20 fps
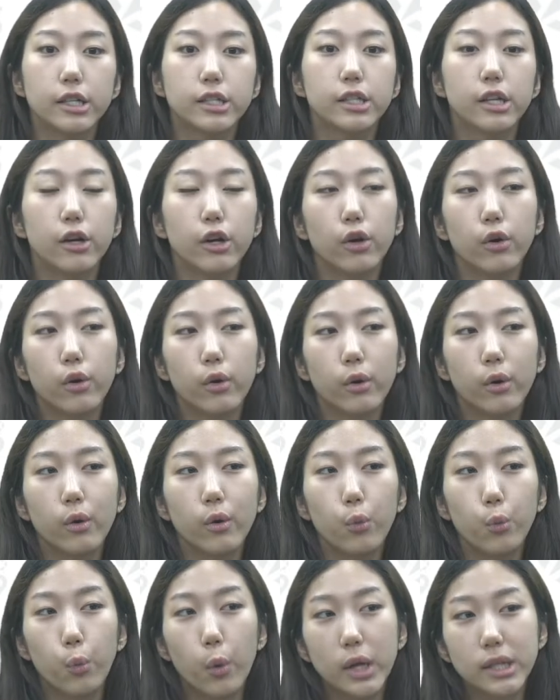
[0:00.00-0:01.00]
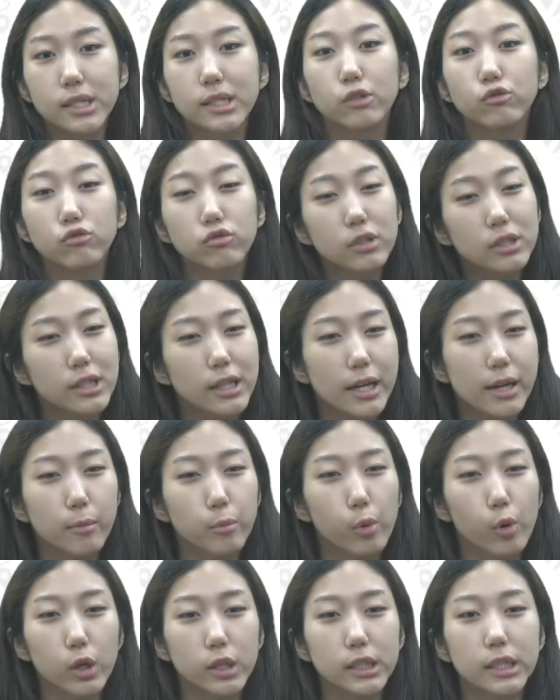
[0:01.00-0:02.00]
So what's really
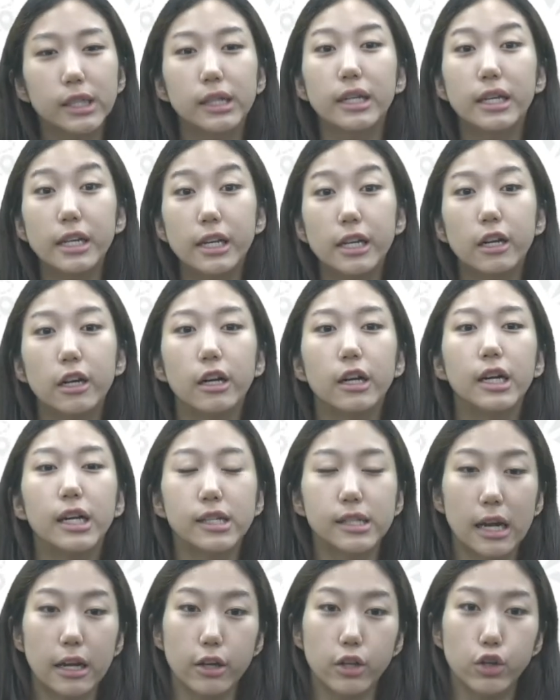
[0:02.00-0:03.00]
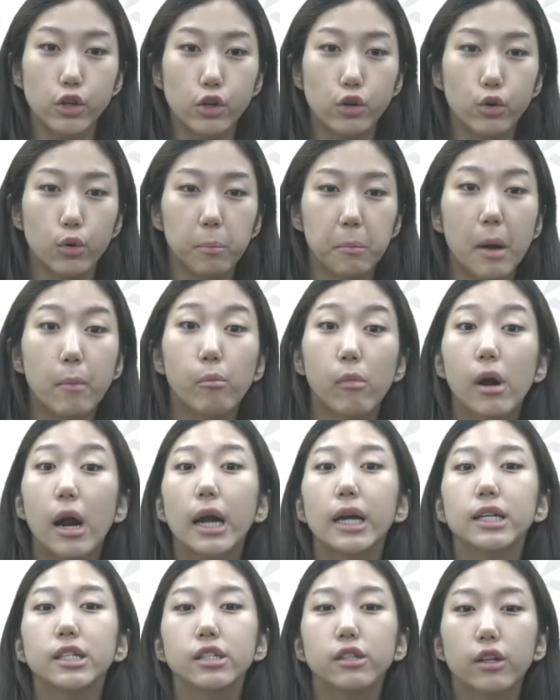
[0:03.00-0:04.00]
important here is that you
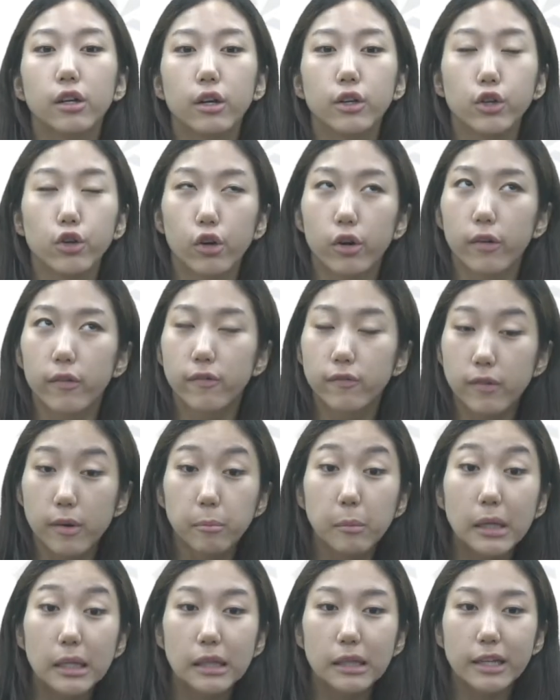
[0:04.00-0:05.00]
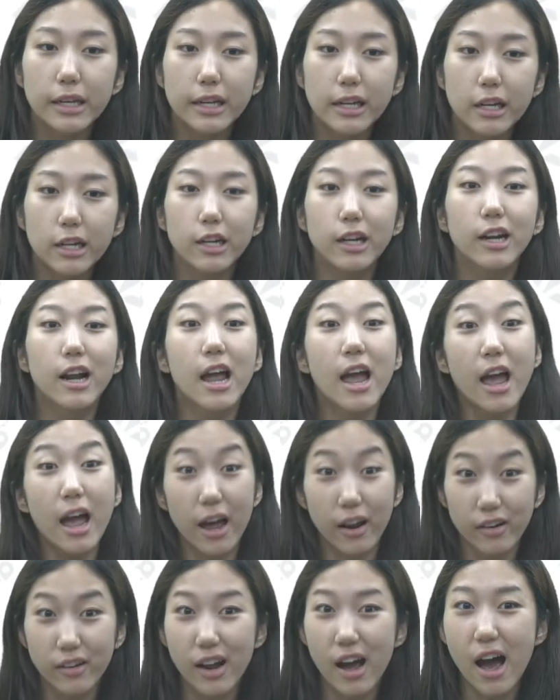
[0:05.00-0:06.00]
memorize, you're familiar
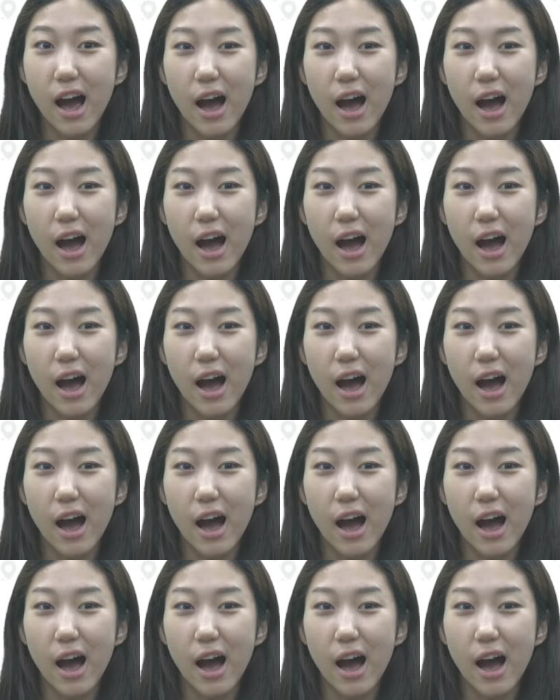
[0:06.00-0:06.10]
and